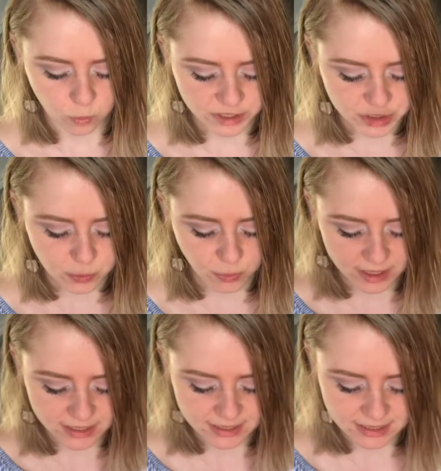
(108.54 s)
Which
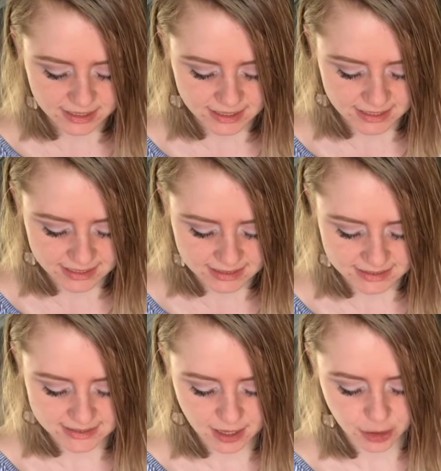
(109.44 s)
one
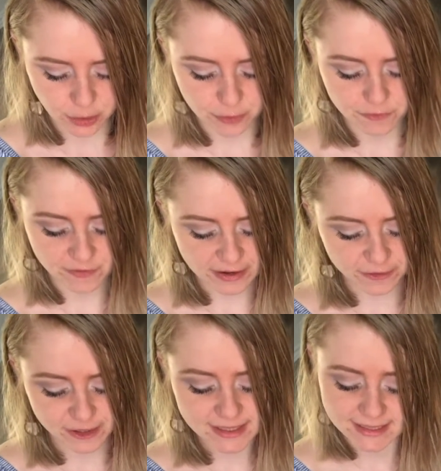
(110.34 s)
is your
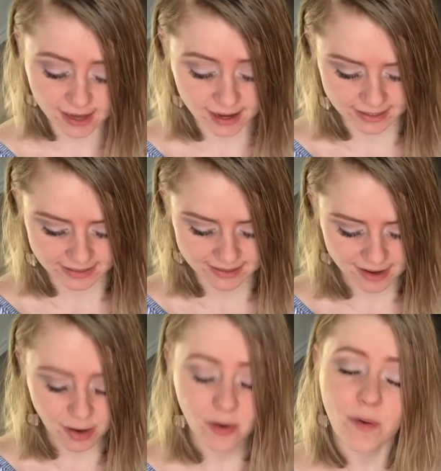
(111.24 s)
favorite sign?
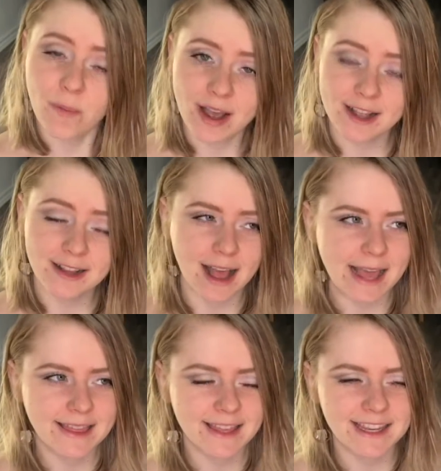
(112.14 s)
Well,
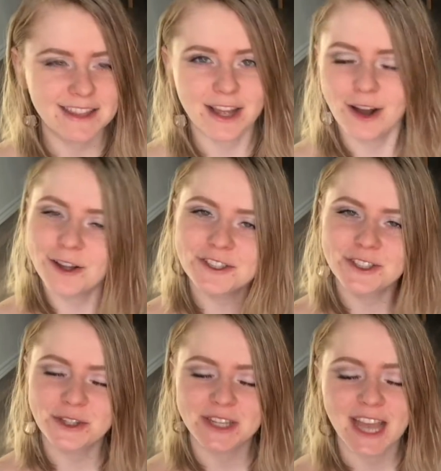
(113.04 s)
I think that all
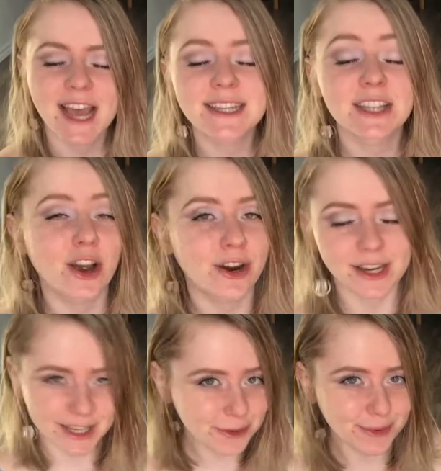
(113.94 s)
zodiacs
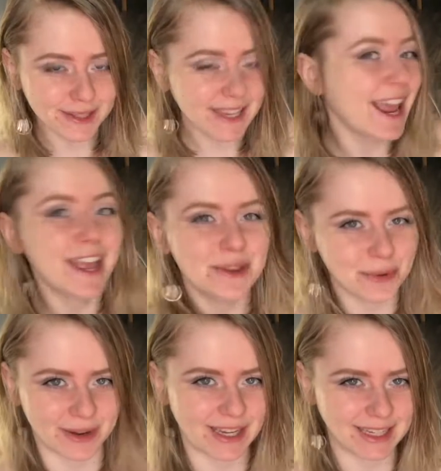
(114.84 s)
are equally
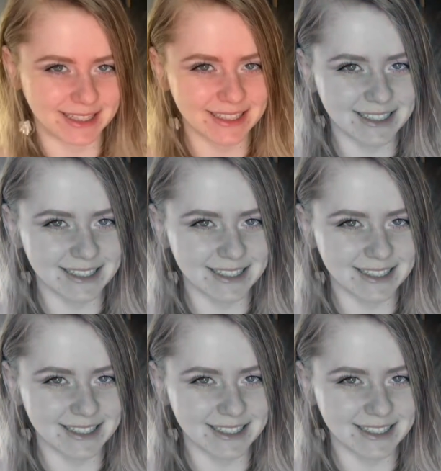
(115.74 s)
annoying.